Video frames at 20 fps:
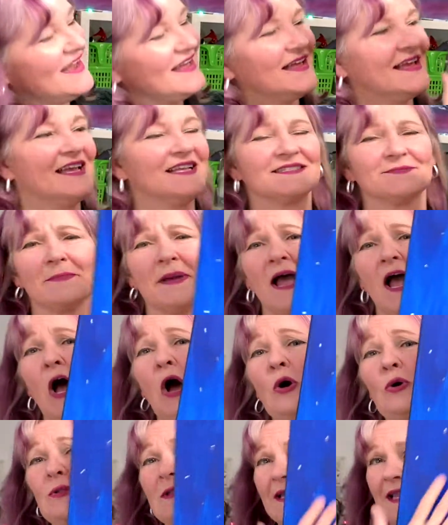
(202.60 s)
it's my
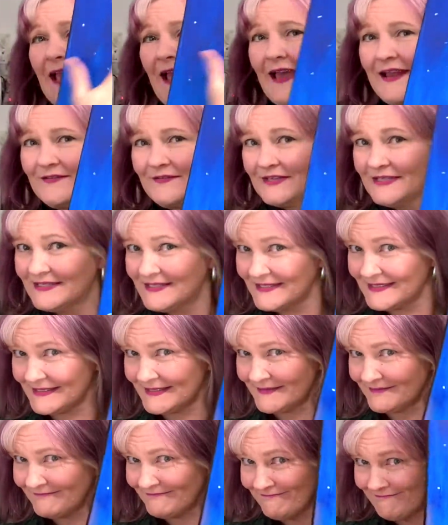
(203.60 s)
holy canvas.
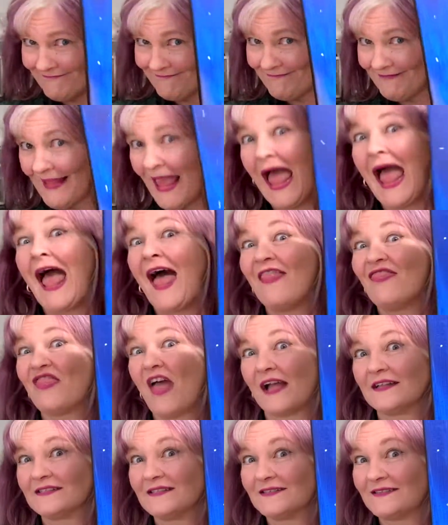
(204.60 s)

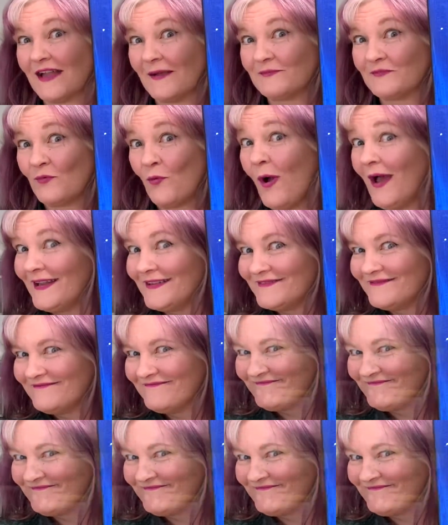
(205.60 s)
That's step one.